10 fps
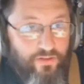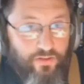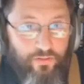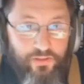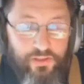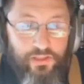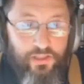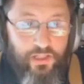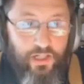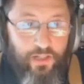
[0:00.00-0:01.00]
So,
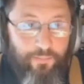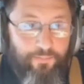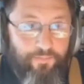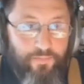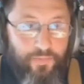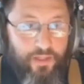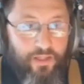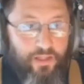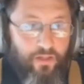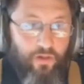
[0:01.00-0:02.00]
um,
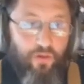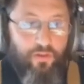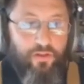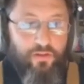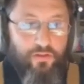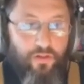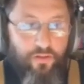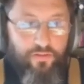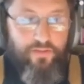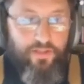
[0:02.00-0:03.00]
all the all the